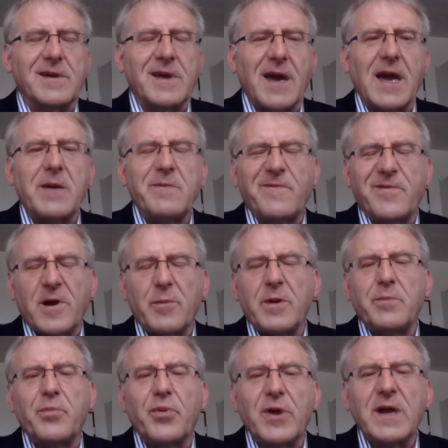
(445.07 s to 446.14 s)
came from
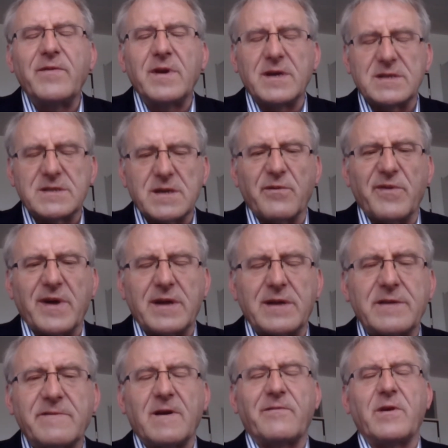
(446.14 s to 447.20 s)
a previous
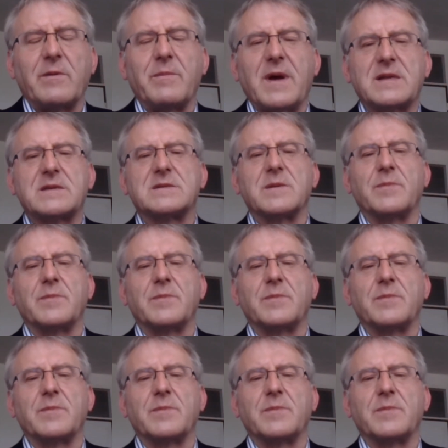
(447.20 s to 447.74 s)
event where we met